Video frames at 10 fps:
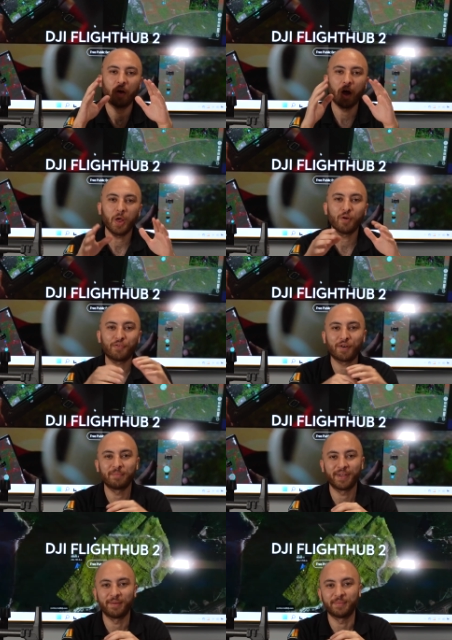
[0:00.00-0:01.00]
Hello
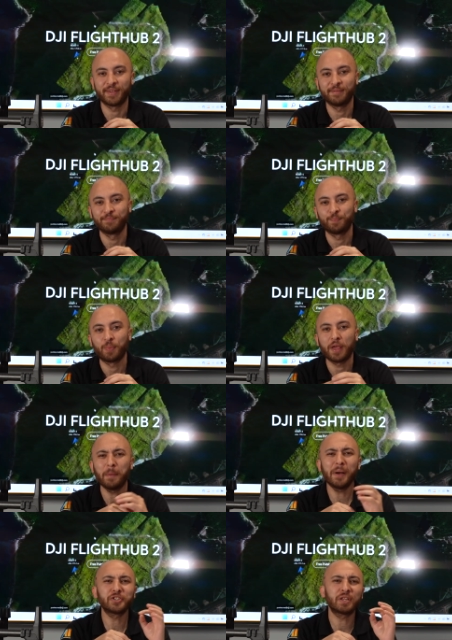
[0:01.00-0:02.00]
from AMT.
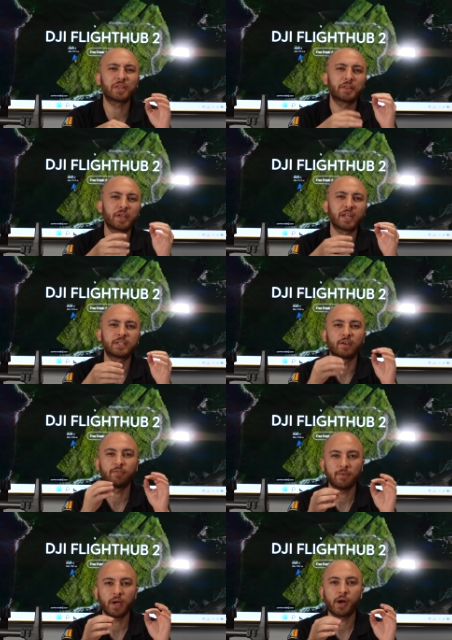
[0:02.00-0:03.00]
Imagine that there is a
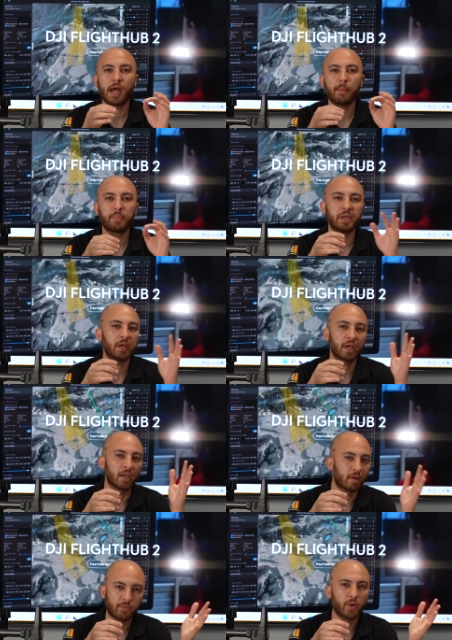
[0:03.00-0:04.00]
fire happening
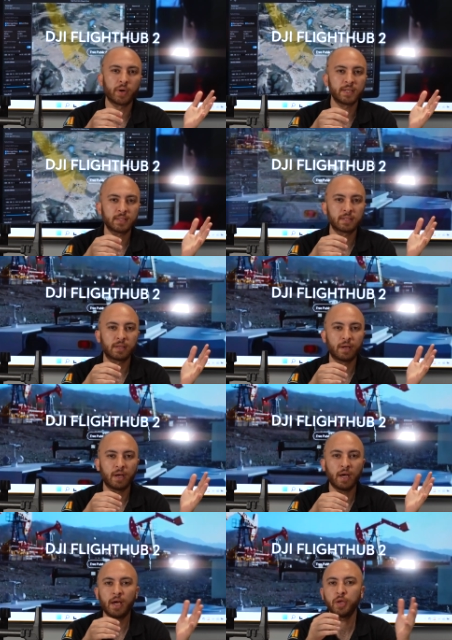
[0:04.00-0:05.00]
in a forest
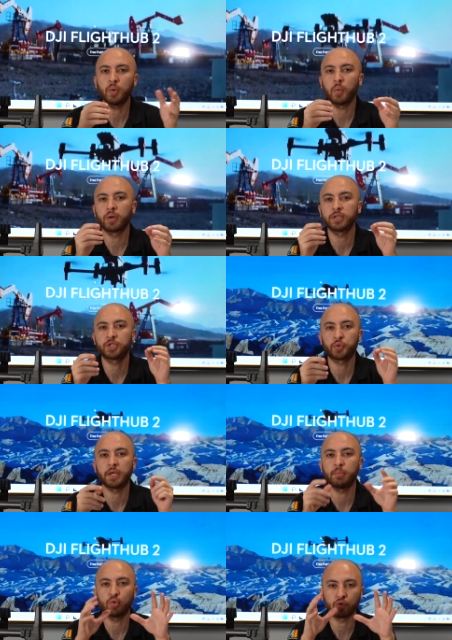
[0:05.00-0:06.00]
and you want to
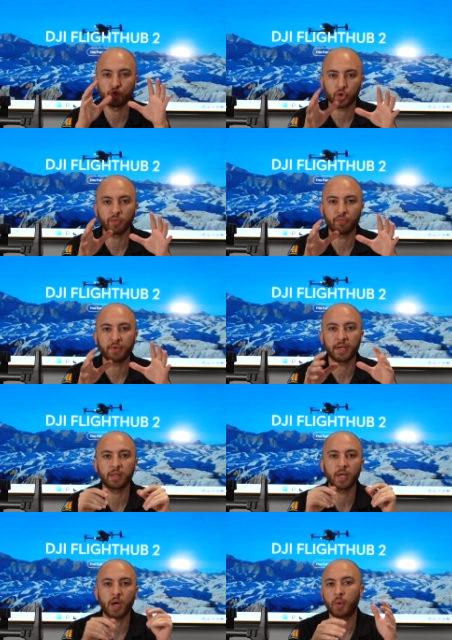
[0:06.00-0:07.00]
stream your drone
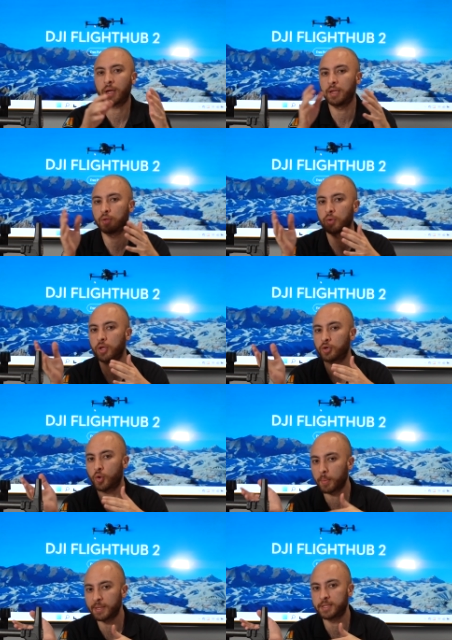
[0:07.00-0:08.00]
feed directly to the
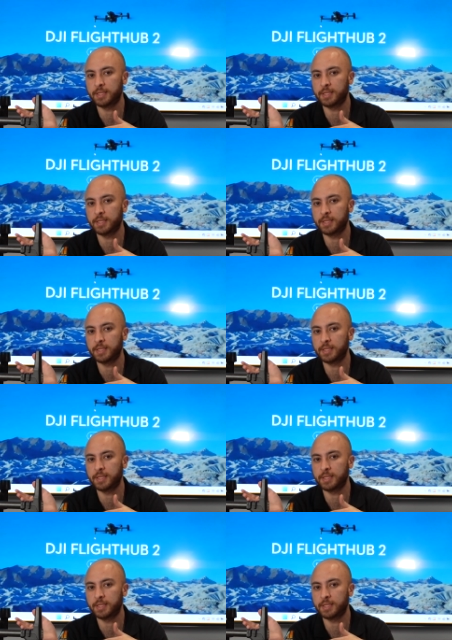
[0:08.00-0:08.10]
command